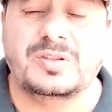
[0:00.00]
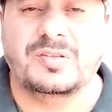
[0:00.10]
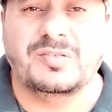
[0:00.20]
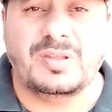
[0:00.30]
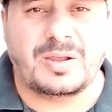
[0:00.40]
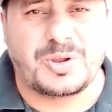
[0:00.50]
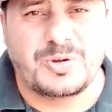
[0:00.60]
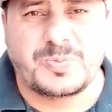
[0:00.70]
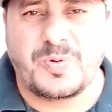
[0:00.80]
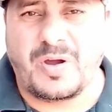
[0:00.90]
This is a
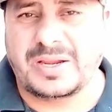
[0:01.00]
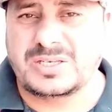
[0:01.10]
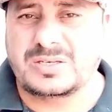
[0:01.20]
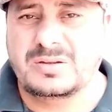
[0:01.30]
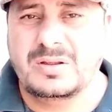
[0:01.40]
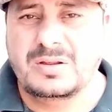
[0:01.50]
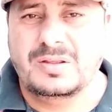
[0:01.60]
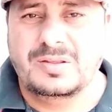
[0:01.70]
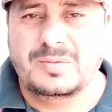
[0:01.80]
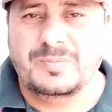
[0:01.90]
good point.
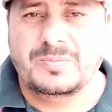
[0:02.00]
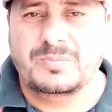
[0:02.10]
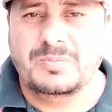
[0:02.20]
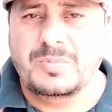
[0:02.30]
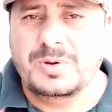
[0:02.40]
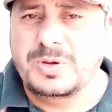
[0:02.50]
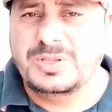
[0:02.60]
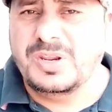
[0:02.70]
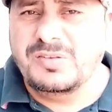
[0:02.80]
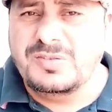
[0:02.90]

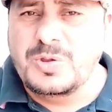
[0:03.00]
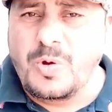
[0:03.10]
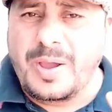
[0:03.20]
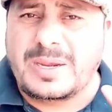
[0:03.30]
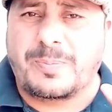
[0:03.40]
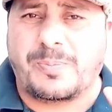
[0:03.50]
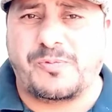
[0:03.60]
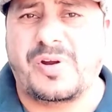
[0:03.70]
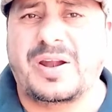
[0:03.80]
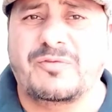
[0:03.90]
There is no any
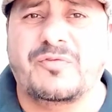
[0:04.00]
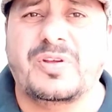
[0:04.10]
friend